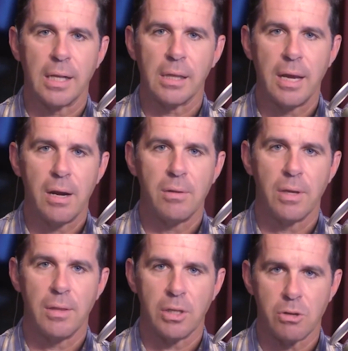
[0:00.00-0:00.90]
Clare
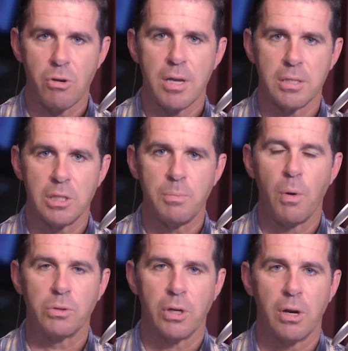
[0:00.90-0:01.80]
and the cross that
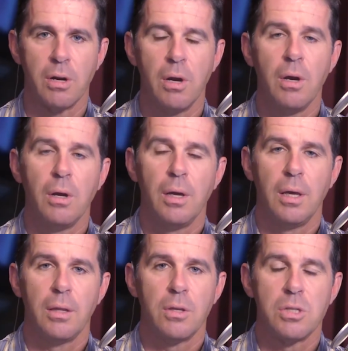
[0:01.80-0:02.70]
spoke to her.
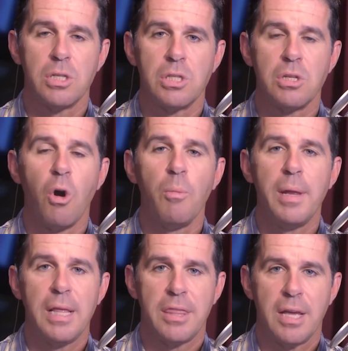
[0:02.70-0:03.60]
There's just so
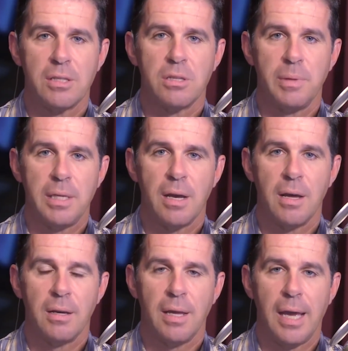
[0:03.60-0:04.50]
many things to be
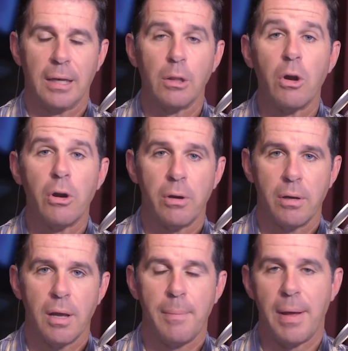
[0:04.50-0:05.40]
done and
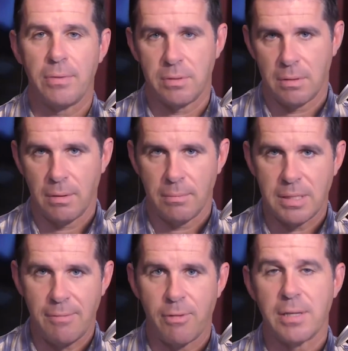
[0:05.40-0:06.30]
learned about
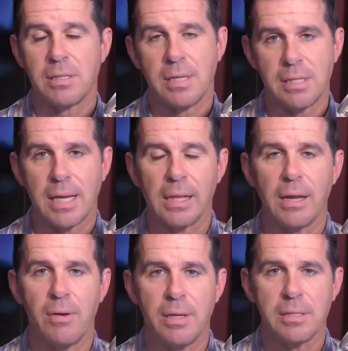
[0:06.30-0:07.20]
St. Francis and St.
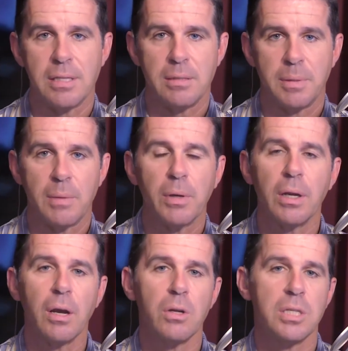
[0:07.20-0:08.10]
Clare in Assisi. But then we're
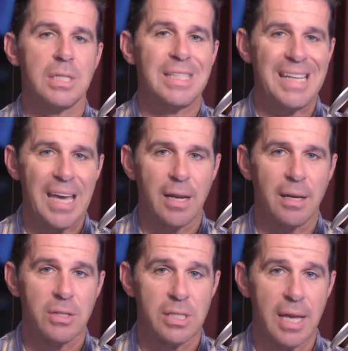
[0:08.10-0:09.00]
going to go to Siena.
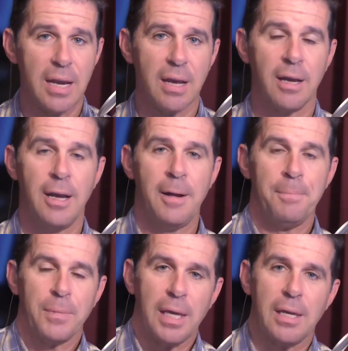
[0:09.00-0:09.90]
Now, Siena
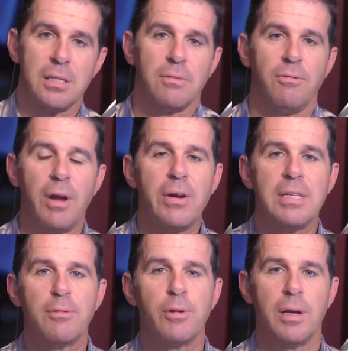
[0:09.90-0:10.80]
is very
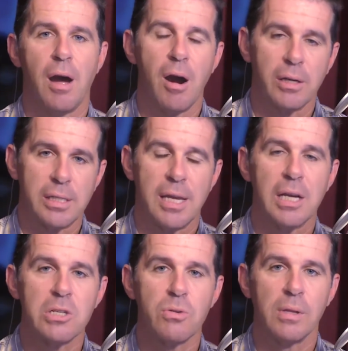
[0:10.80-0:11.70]
different
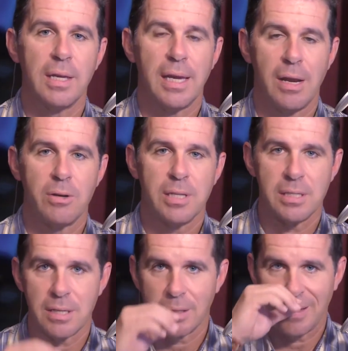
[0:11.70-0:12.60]
architecturally and
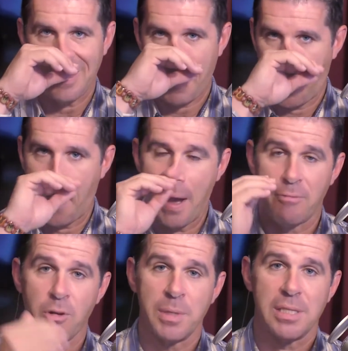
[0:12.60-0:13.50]
artistically
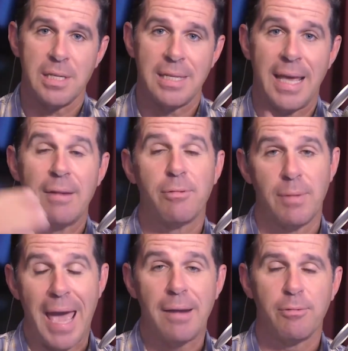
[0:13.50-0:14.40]
from Assisi and
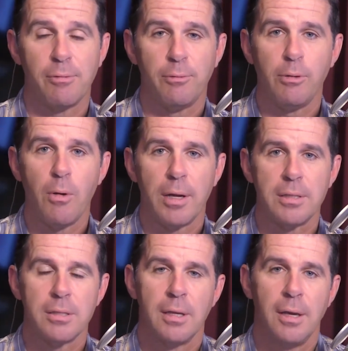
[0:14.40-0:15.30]
from Florence.